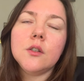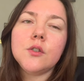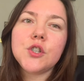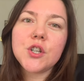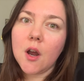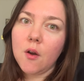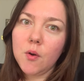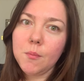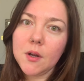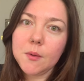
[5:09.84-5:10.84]

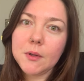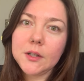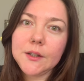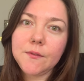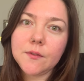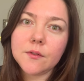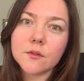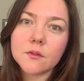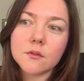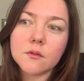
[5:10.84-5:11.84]
Cha-oom, I believe.
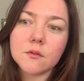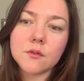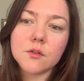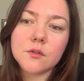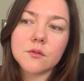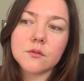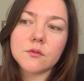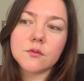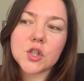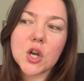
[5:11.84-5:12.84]

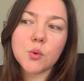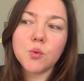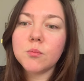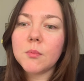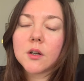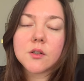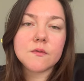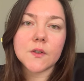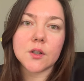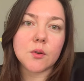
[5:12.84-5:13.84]
Cha-oom, I
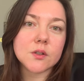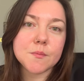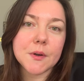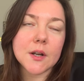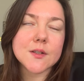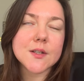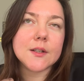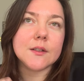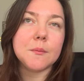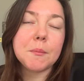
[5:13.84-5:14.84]
don't really know how to pronounce it,
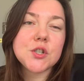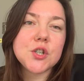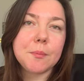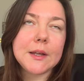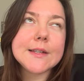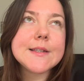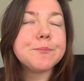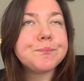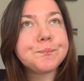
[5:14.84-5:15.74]
the matcha place.